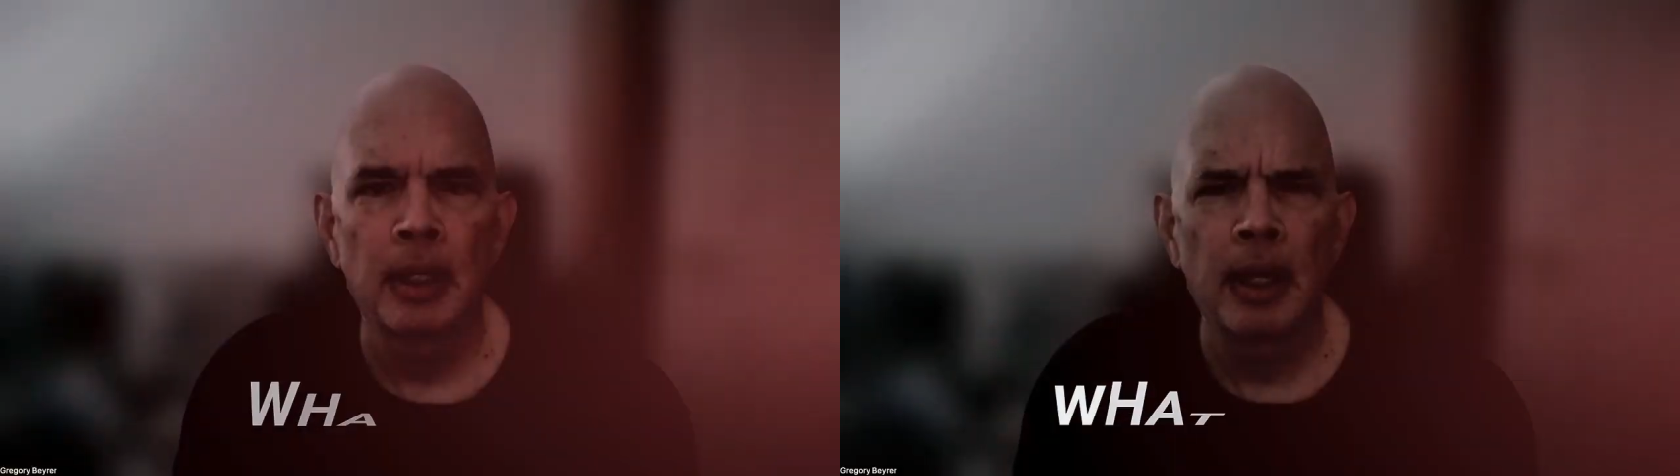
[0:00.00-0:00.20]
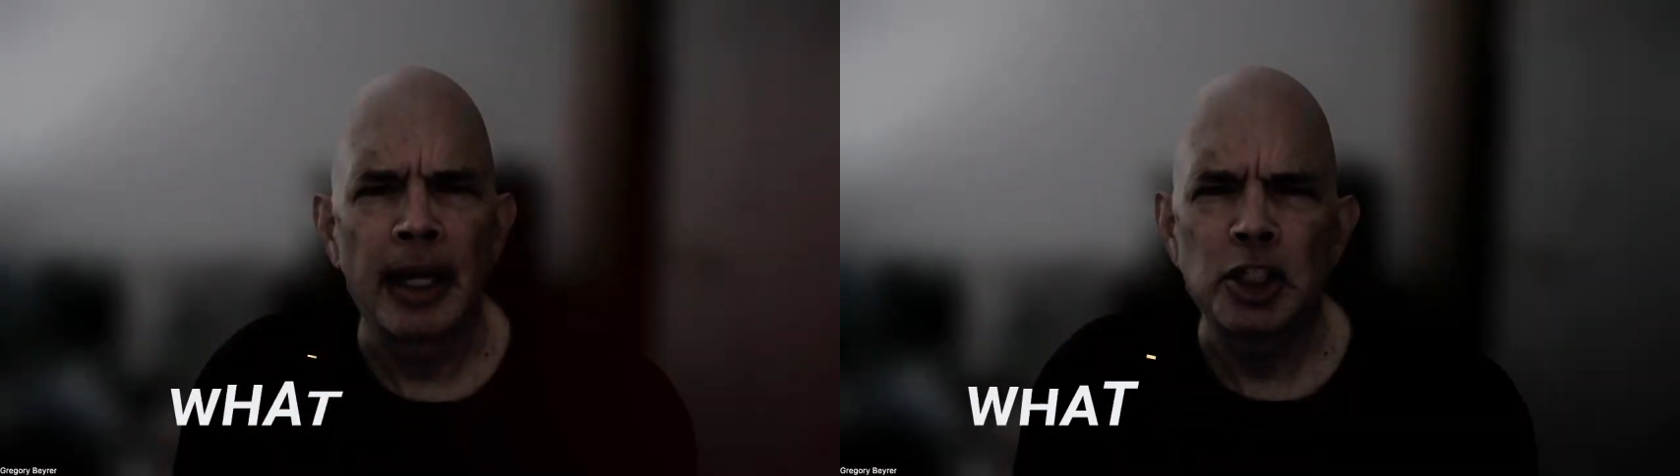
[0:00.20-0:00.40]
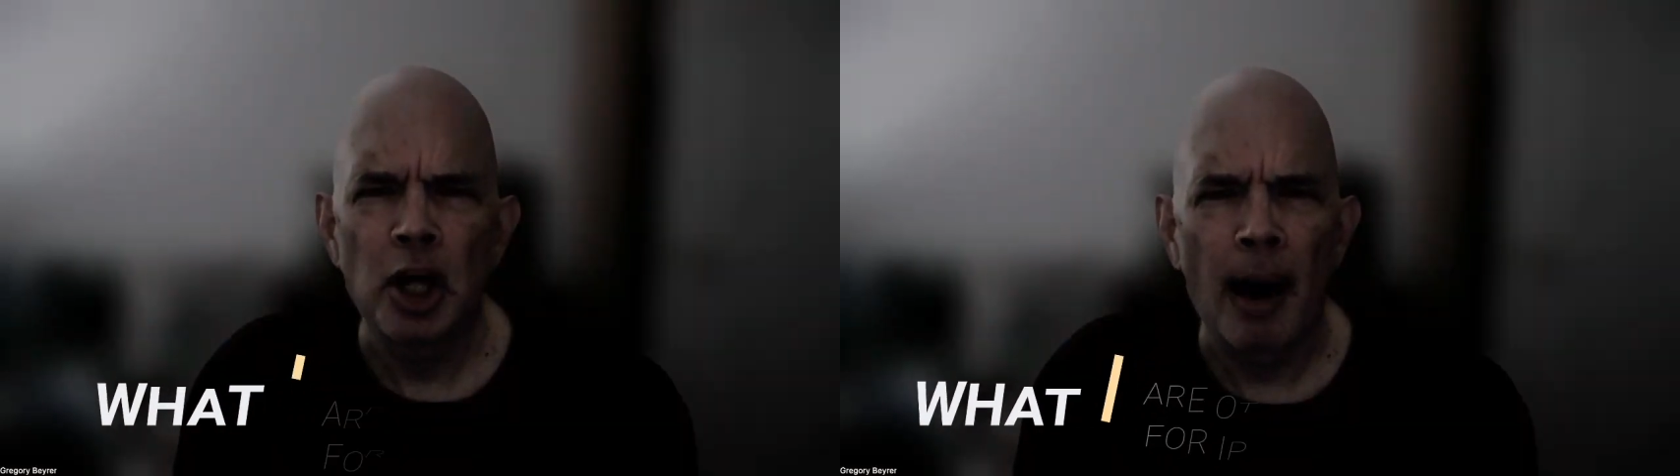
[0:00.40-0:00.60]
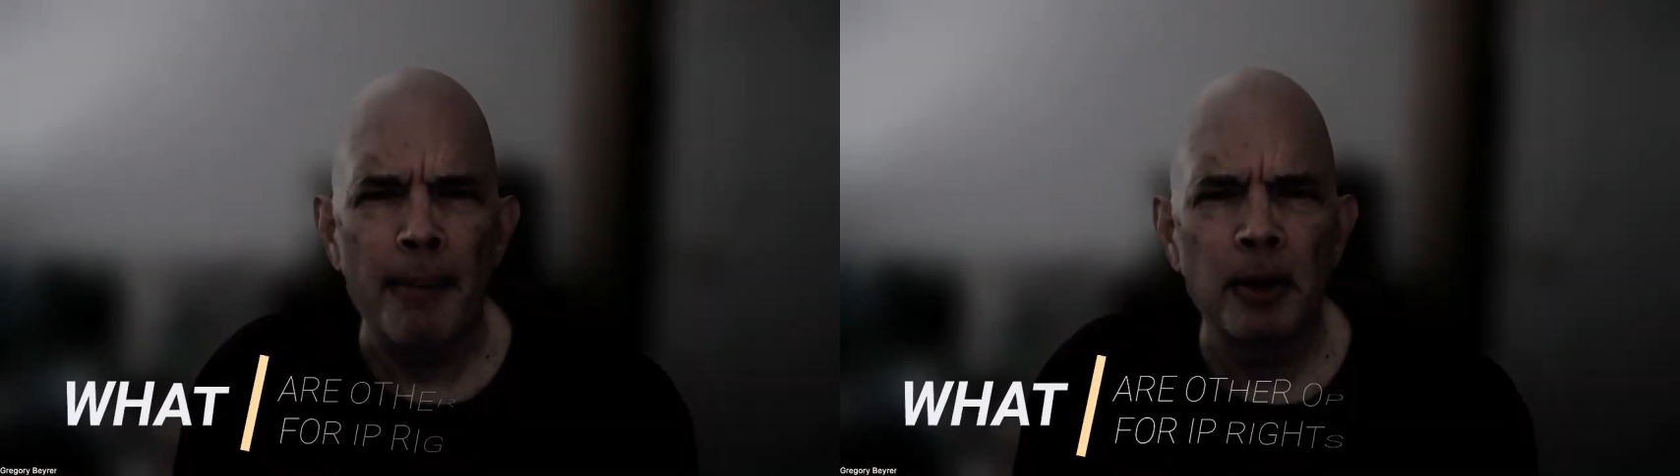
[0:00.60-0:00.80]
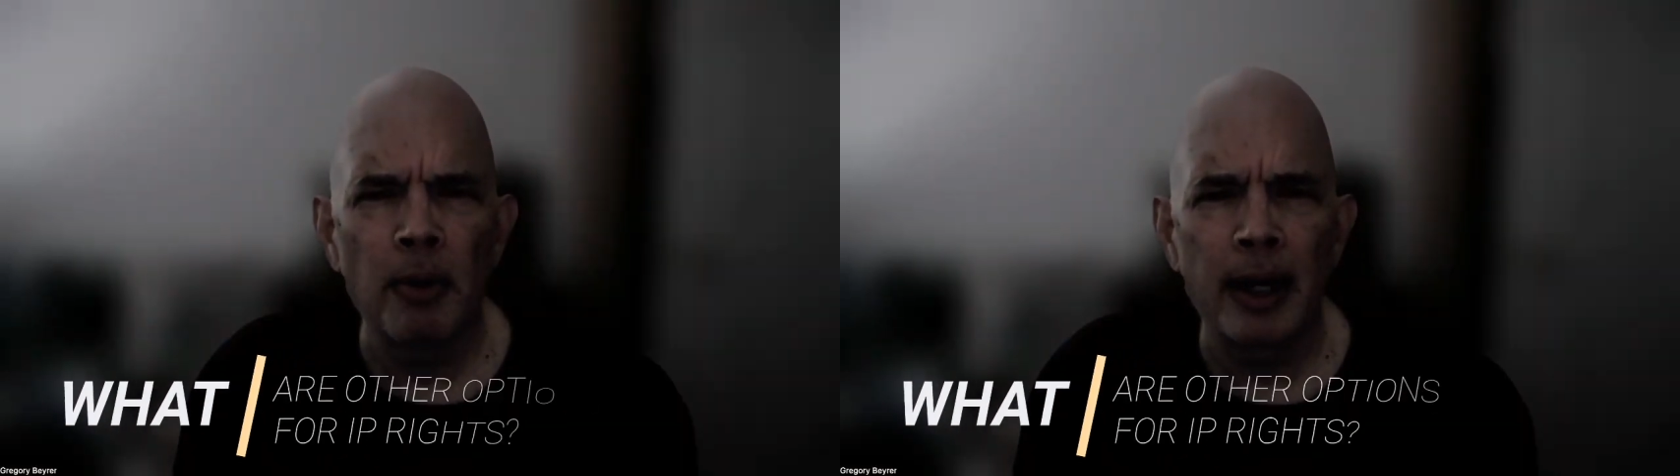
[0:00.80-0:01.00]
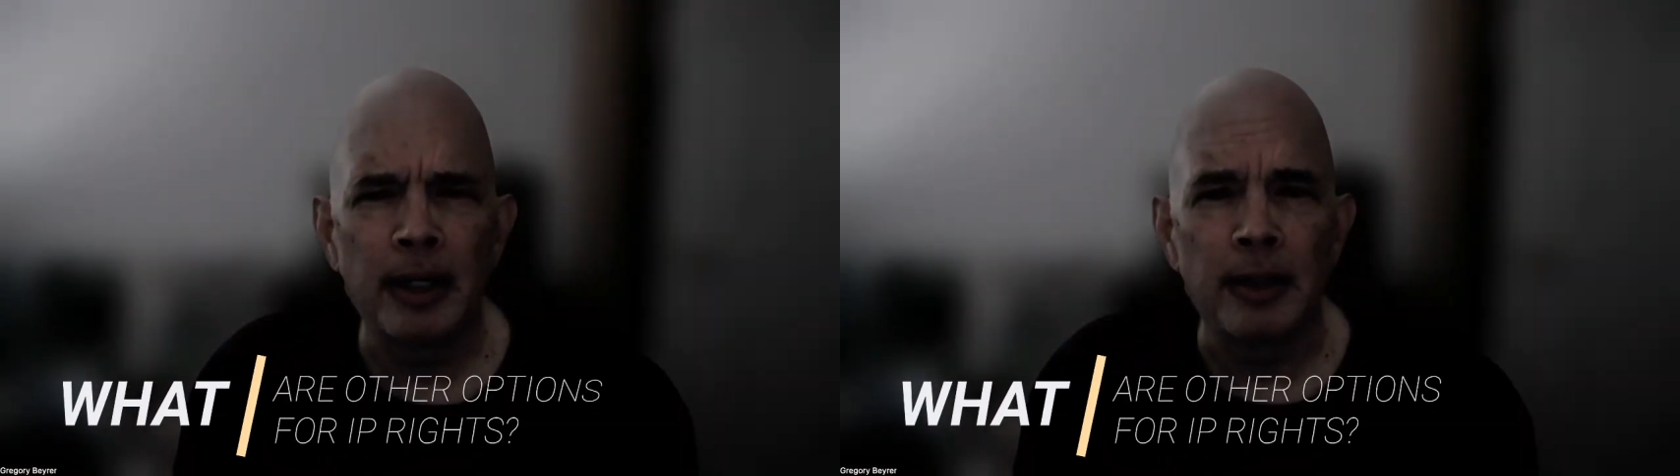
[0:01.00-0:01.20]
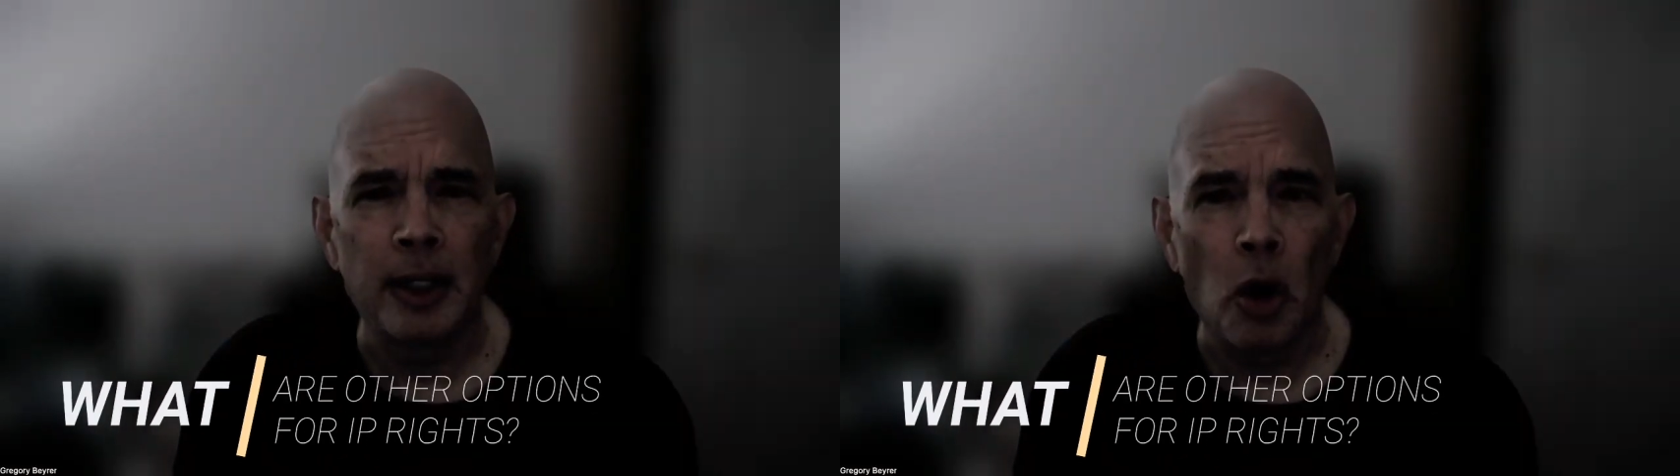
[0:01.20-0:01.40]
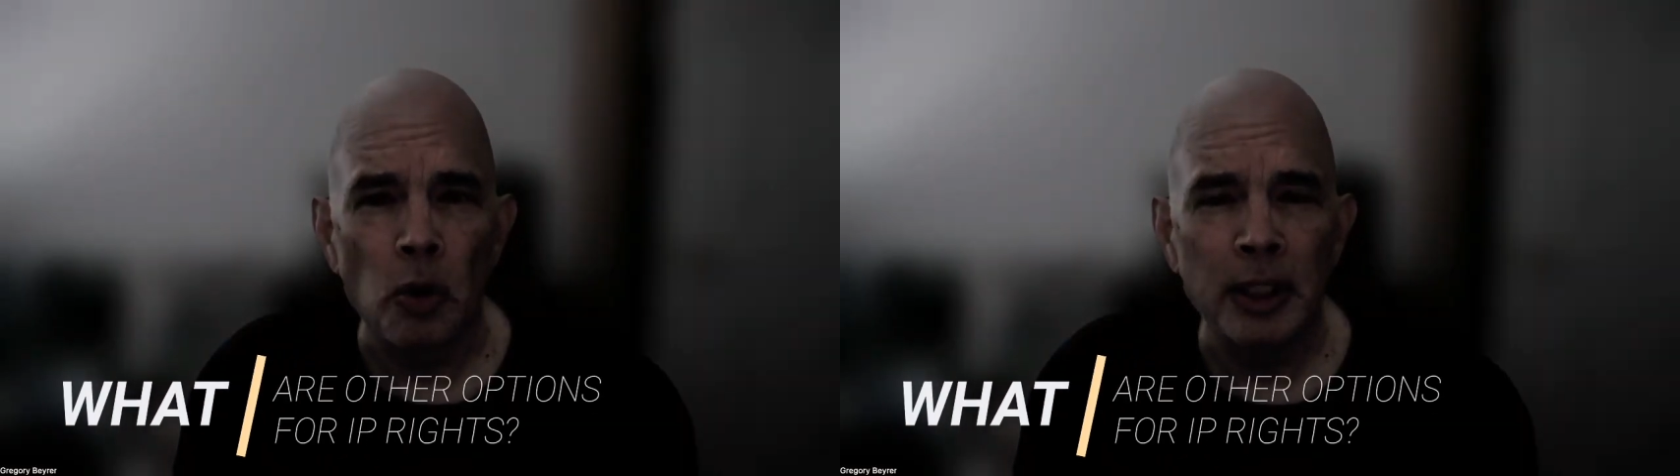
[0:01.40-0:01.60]
Is copyright
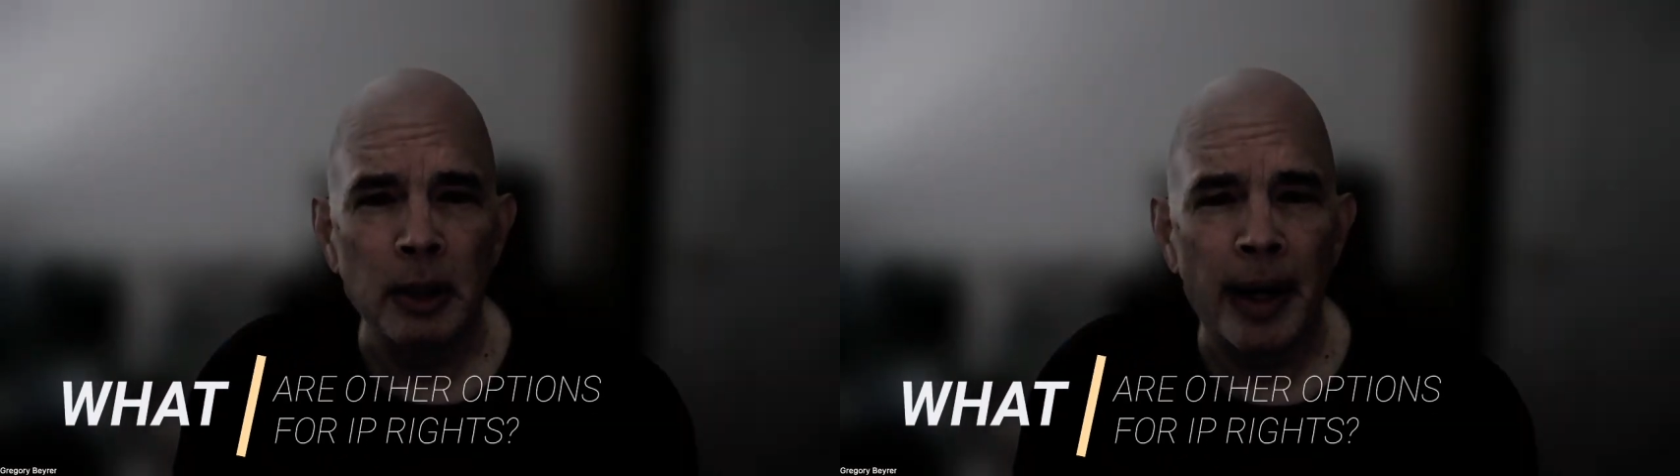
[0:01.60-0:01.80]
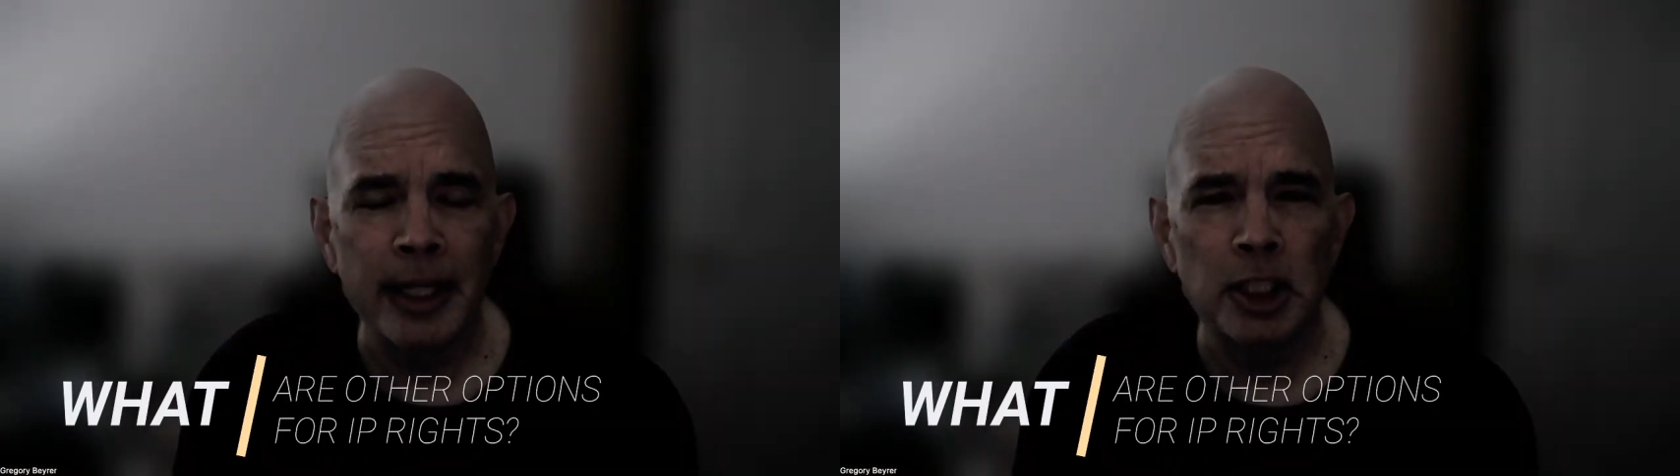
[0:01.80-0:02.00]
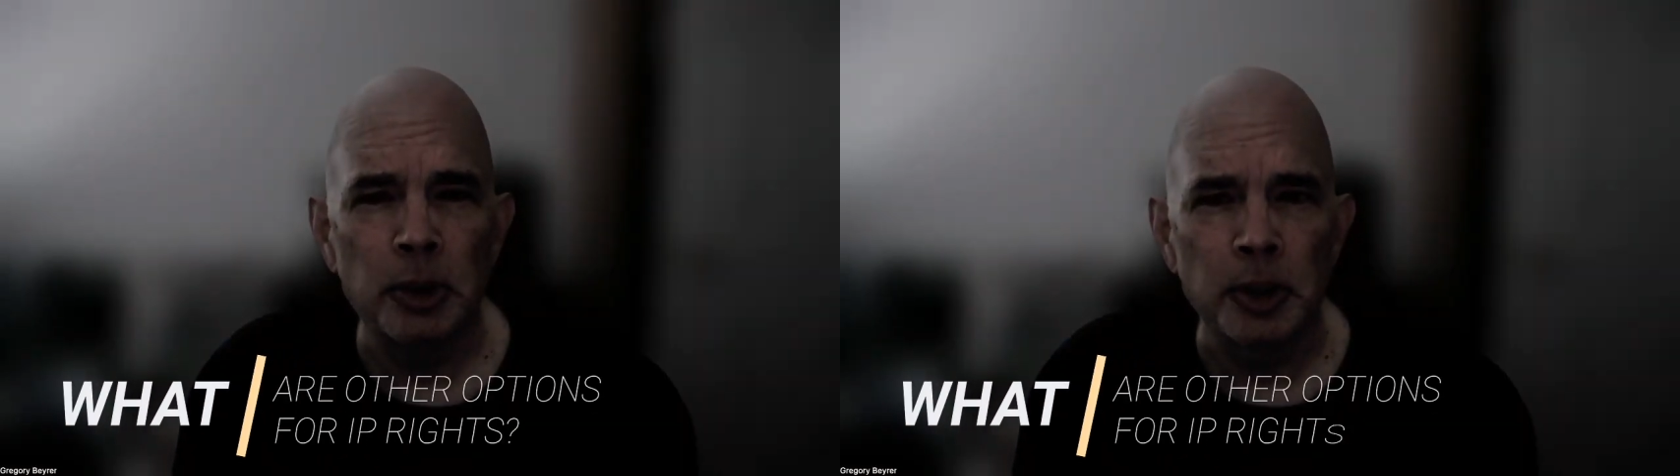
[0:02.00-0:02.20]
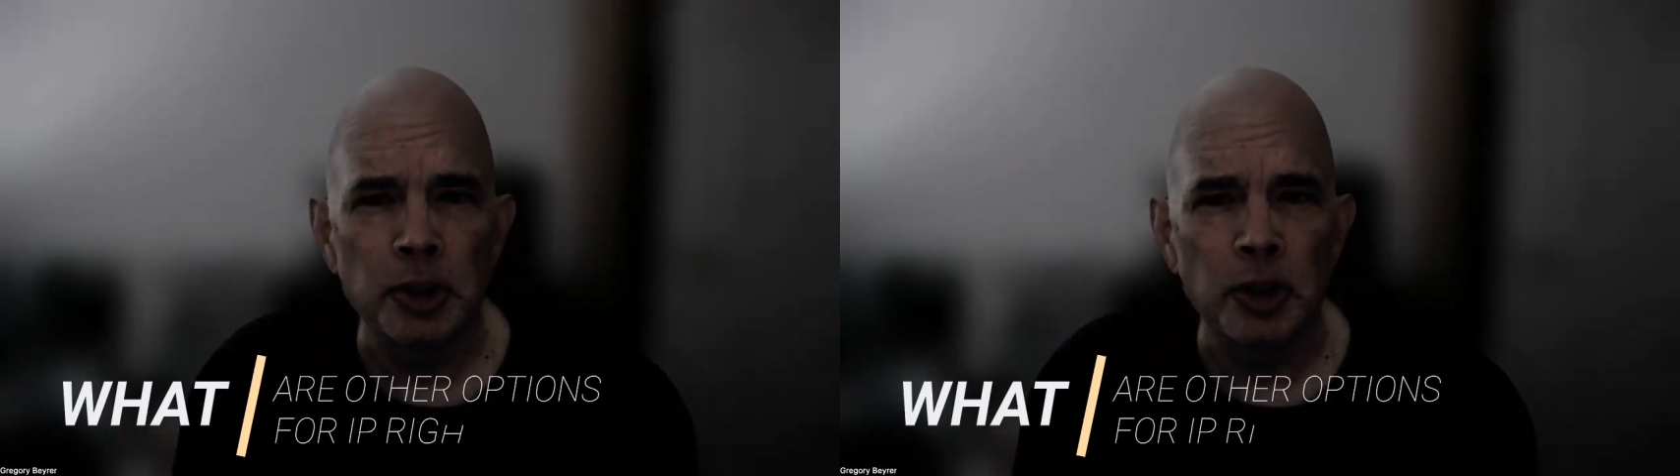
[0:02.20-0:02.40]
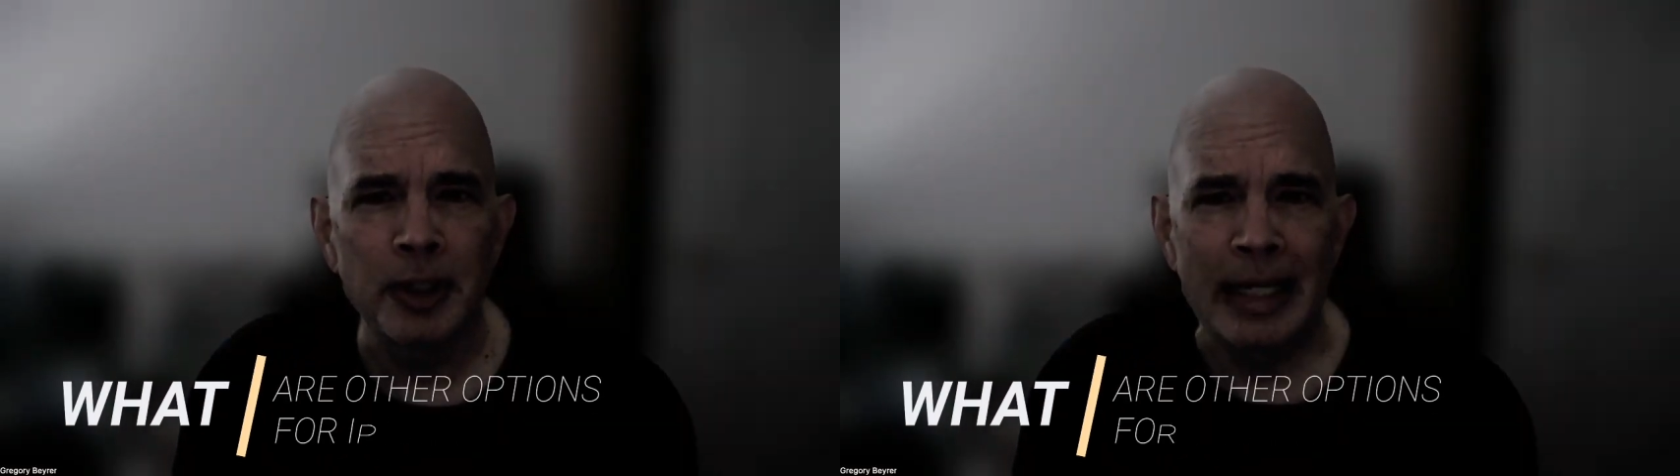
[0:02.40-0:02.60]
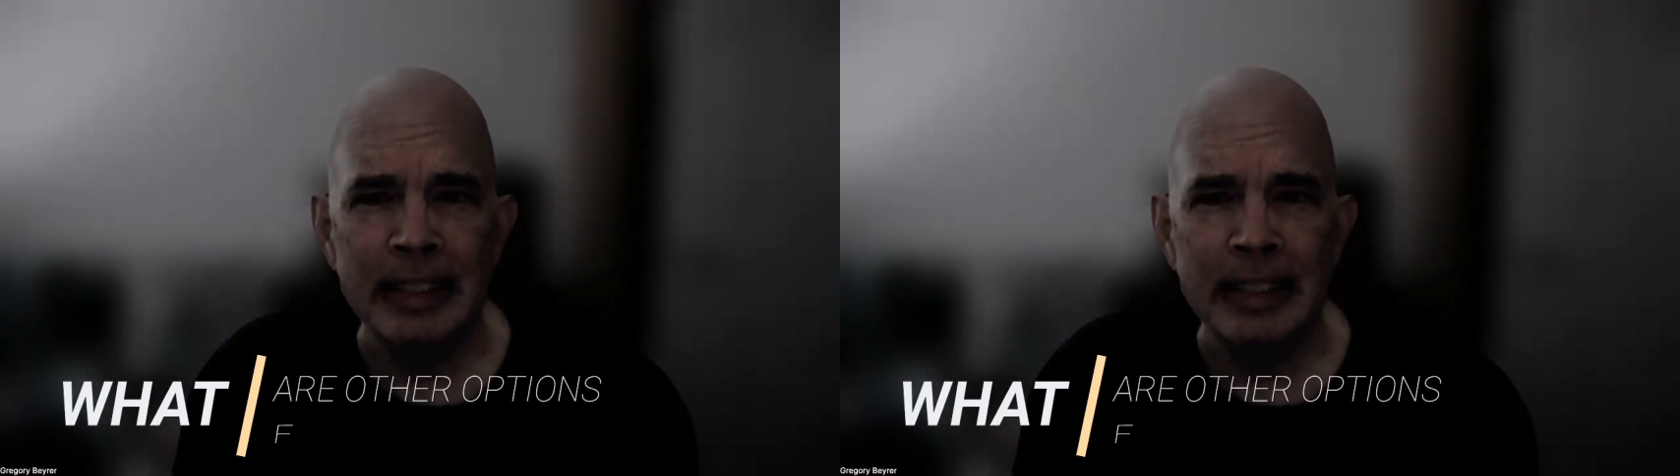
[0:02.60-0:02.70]
the only way to assert